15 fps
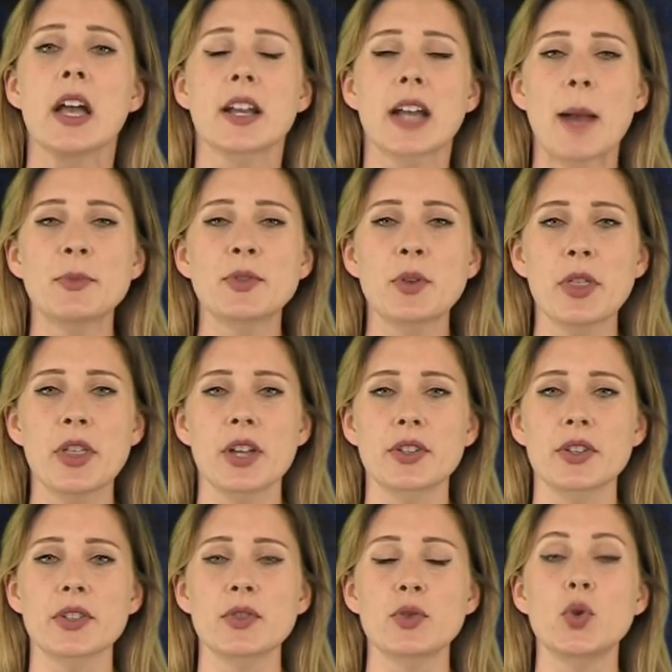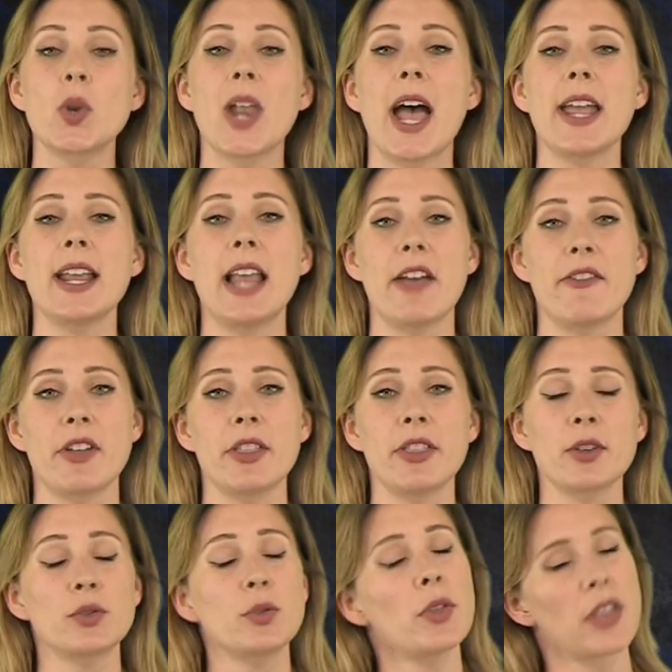comes to theaters July
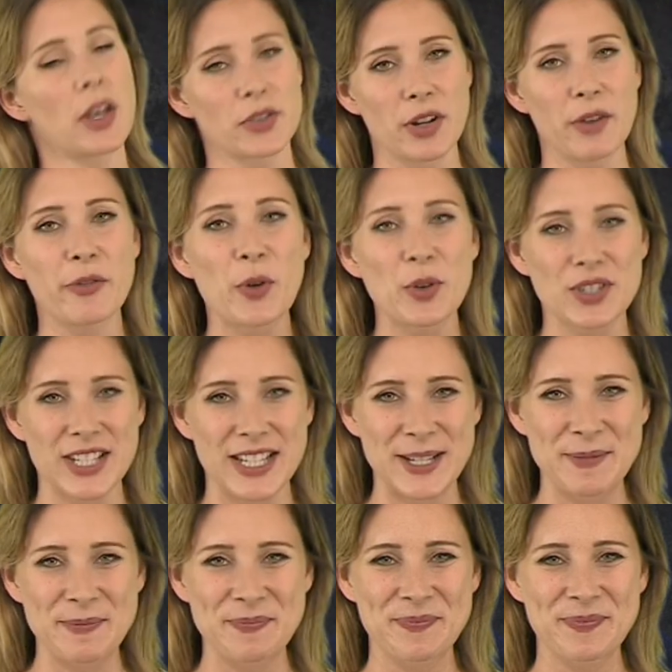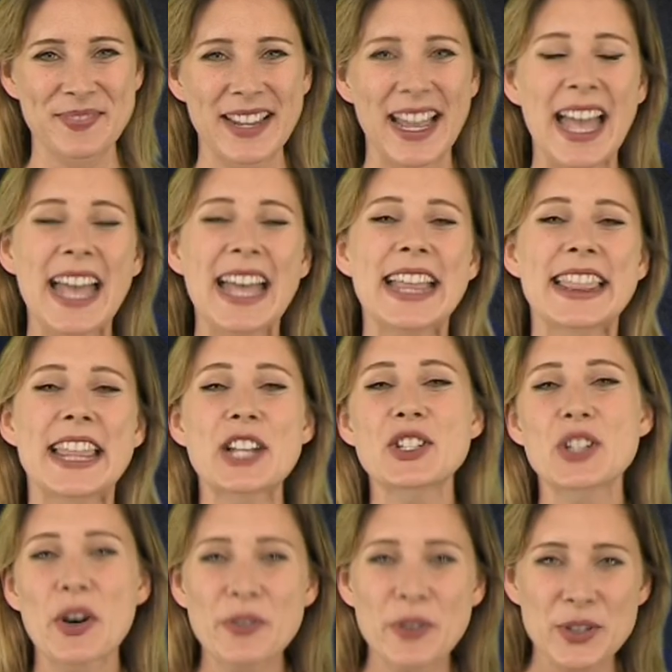11th, 2014.
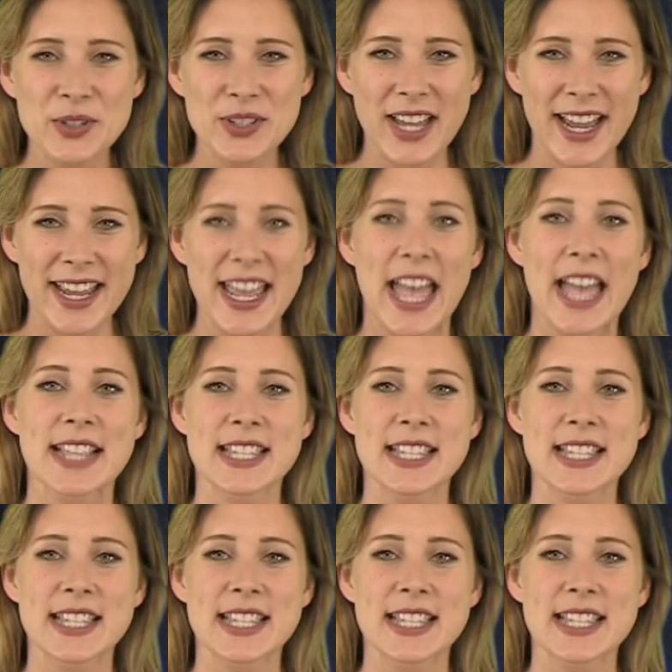That's all for today.